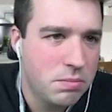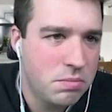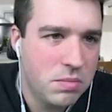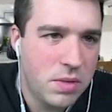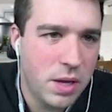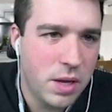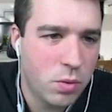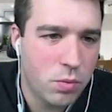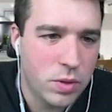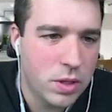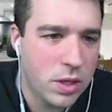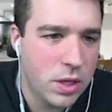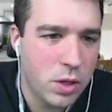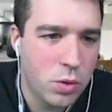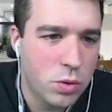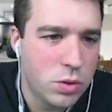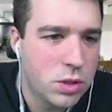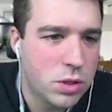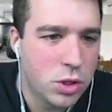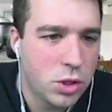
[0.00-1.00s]
they don't really
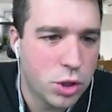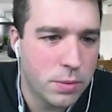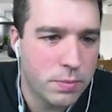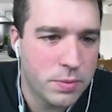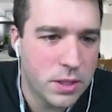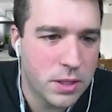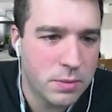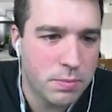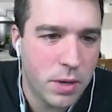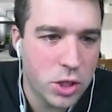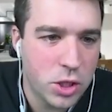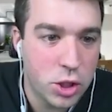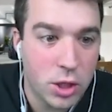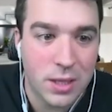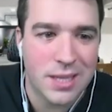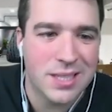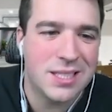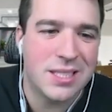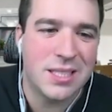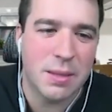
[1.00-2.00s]
use the trips as much unless